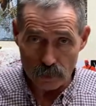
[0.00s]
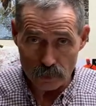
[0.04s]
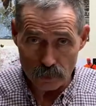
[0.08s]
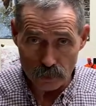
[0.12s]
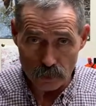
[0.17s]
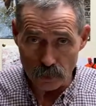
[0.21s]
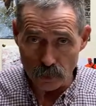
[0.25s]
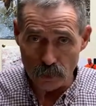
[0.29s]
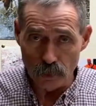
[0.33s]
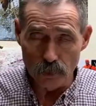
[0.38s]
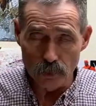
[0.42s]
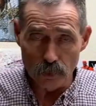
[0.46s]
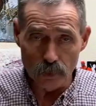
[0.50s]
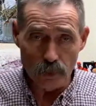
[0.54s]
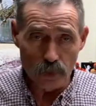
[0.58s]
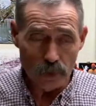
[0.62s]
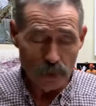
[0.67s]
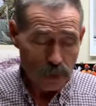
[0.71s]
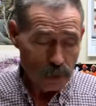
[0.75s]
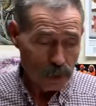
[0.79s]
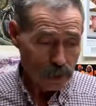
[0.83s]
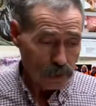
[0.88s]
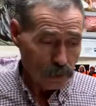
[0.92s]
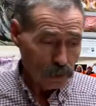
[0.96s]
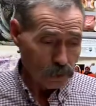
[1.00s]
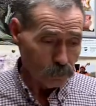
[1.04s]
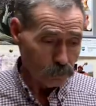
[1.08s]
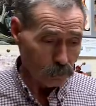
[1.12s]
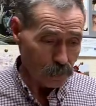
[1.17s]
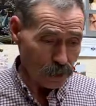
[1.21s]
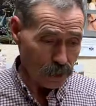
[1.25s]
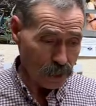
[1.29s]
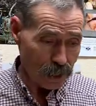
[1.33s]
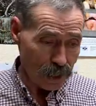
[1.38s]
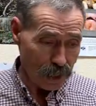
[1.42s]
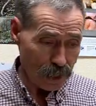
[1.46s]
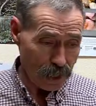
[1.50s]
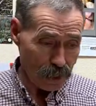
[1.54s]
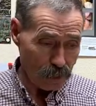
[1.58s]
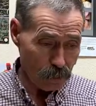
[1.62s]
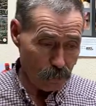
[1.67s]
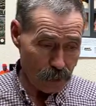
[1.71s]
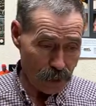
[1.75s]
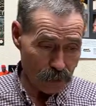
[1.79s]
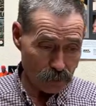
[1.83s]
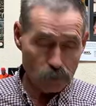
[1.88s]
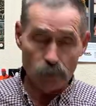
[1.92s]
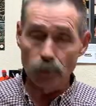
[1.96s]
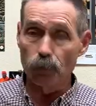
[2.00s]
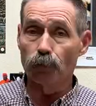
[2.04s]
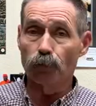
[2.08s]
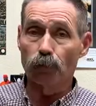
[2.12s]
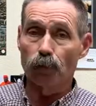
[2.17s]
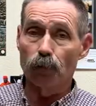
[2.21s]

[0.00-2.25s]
due, But I had about 2 or 3